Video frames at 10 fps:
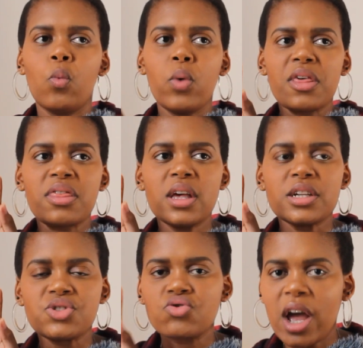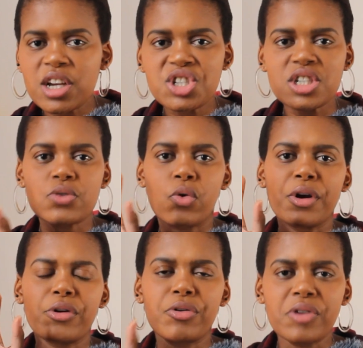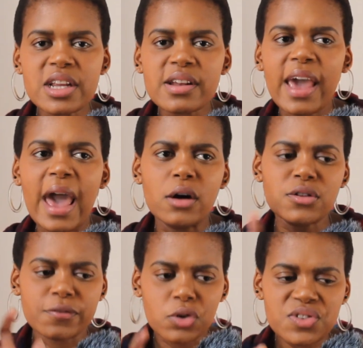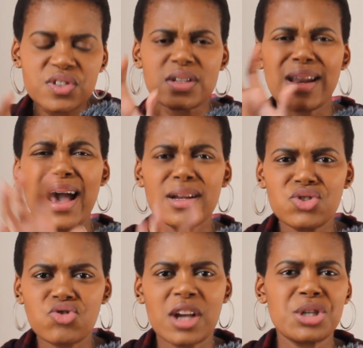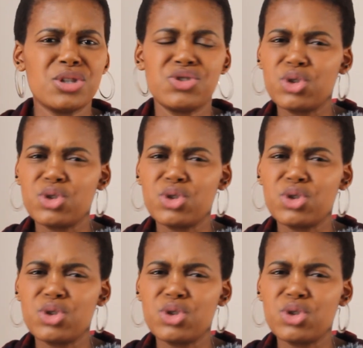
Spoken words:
with a structured or a grid layout versus an unstructured,